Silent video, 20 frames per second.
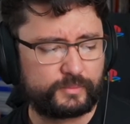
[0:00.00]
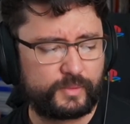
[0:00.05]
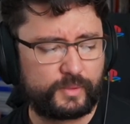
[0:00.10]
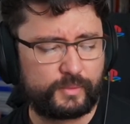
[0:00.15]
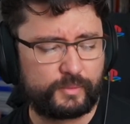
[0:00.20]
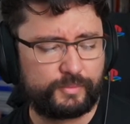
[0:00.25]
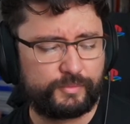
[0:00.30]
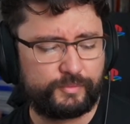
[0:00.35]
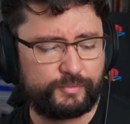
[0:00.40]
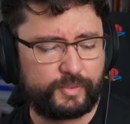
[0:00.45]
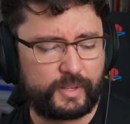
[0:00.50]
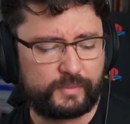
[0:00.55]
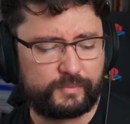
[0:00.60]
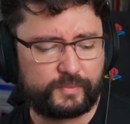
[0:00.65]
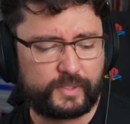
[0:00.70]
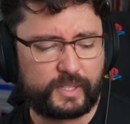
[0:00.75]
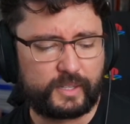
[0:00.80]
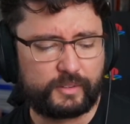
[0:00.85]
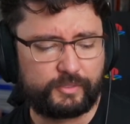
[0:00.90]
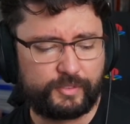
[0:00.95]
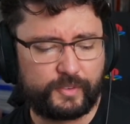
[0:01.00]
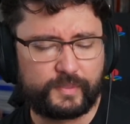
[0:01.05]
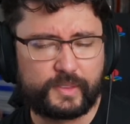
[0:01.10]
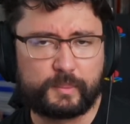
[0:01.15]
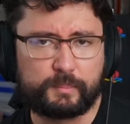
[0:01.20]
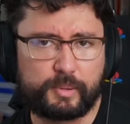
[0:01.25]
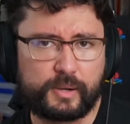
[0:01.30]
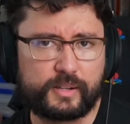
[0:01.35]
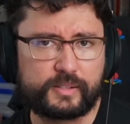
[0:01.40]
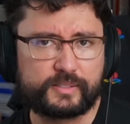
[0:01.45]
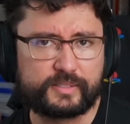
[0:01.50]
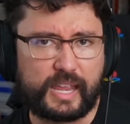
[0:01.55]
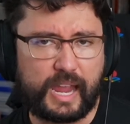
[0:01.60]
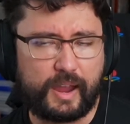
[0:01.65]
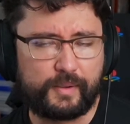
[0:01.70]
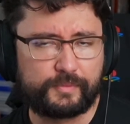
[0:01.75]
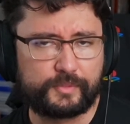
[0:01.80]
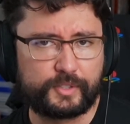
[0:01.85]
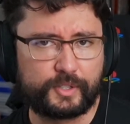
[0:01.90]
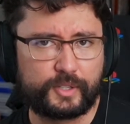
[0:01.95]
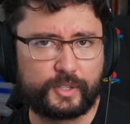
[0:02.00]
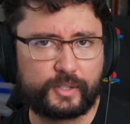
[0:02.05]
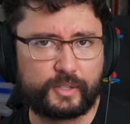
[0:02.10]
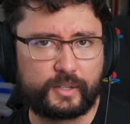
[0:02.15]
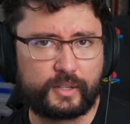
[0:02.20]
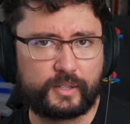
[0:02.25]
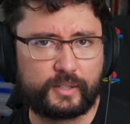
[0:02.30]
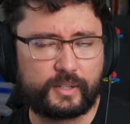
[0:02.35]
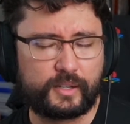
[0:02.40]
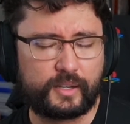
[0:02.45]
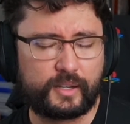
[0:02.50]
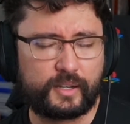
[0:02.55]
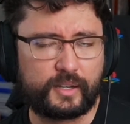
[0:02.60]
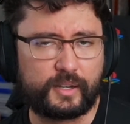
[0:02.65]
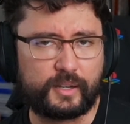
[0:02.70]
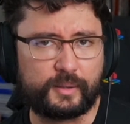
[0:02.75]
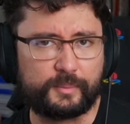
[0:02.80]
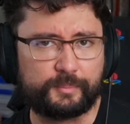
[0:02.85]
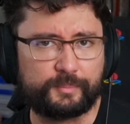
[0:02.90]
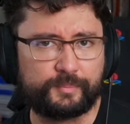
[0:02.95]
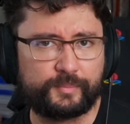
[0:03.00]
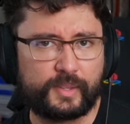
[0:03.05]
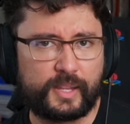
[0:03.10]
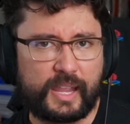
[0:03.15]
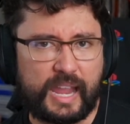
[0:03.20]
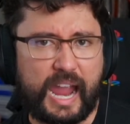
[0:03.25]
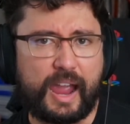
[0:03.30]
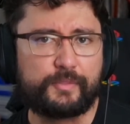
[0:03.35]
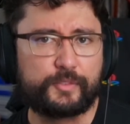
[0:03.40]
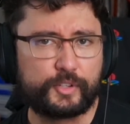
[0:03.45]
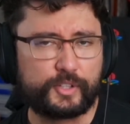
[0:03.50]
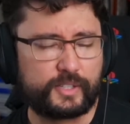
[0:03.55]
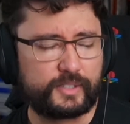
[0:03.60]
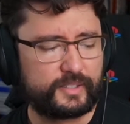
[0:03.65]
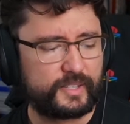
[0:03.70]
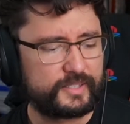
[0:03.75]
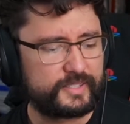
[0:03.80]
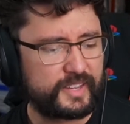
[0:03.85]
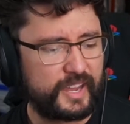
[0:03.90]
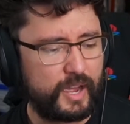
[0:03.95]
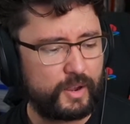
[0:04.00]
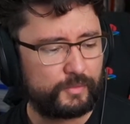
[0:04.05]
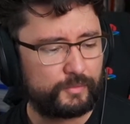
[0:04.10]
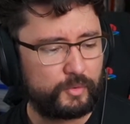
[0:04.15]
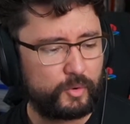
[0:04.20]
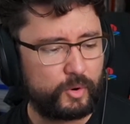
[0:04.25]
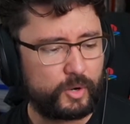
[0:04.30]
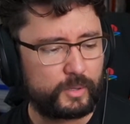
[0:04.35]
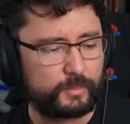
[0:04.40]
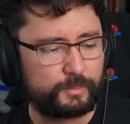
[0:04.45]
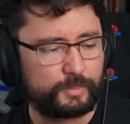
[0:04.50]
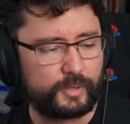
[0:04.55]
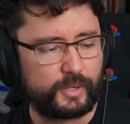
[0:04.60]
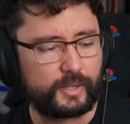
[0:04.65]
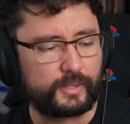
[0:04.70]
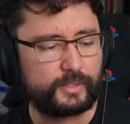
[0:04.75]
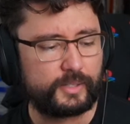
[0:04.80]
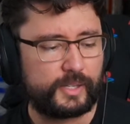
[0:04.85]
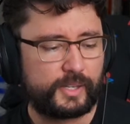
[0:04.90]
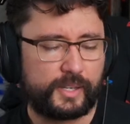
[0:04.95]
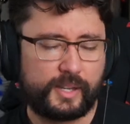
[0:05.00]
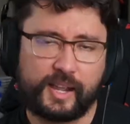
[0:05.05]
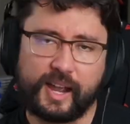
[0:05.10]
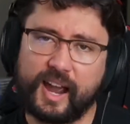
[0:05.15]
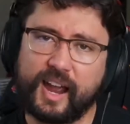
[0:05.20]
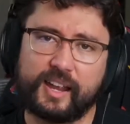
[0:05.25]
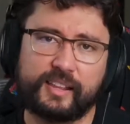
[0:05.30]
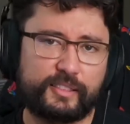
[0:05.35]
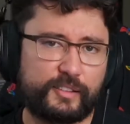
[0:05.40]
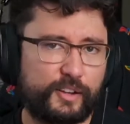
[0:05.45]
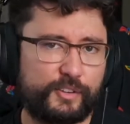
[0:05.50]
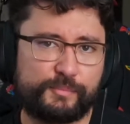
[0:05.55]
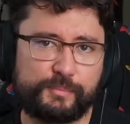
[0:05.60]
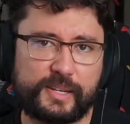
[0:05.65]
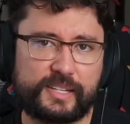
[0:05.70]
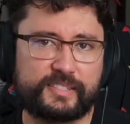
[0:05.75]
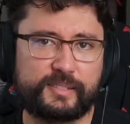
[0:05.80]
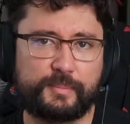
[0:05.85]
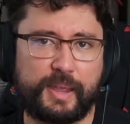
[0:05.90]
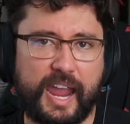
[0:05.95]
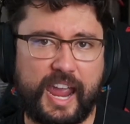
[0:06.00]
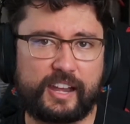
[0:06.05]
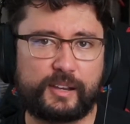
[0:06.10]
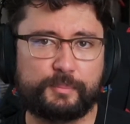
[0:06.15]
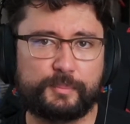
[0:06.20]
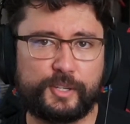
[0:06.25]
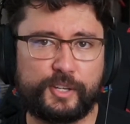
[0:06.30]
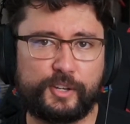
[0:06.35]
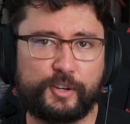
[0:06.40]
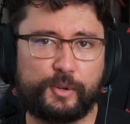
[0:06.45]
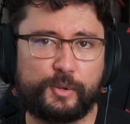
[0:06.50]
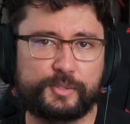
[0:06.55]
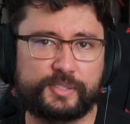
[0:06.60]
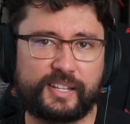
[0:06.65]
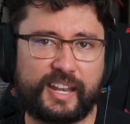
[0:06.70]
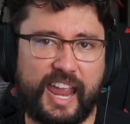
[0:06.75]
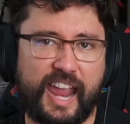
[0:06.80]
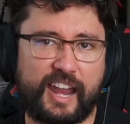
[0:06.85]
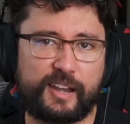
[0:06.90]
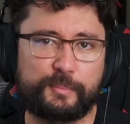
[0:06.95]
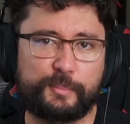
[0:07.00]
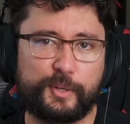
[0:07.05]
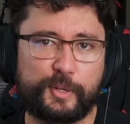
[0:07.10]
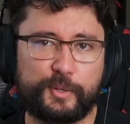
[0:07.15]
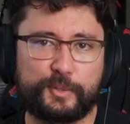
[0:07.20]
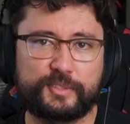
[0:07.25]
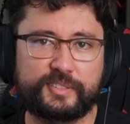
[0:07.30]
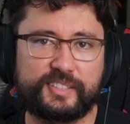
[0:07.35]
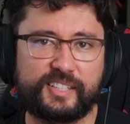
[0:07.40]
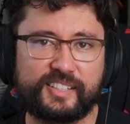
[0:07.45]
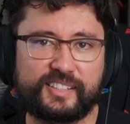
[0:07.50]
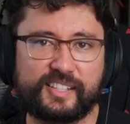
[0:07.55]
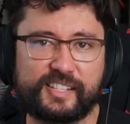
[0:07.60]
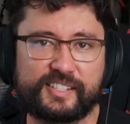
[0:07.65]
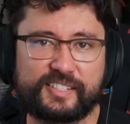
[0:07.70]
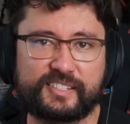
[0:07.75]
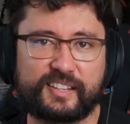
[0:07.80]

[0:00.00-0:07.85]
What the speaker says: 50 bucks after the discount for it. But I love me some Adam Hughes, and Adam Hughes did this